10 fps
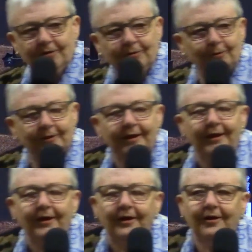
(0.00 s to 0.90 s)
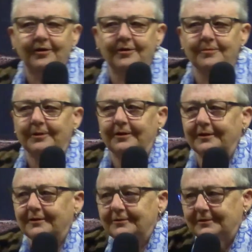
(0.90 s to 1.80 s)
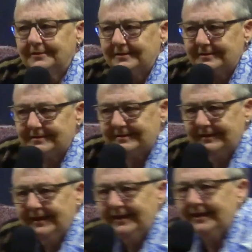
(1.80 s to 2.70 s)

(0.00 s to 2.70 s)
And I thought, oh, my goodness.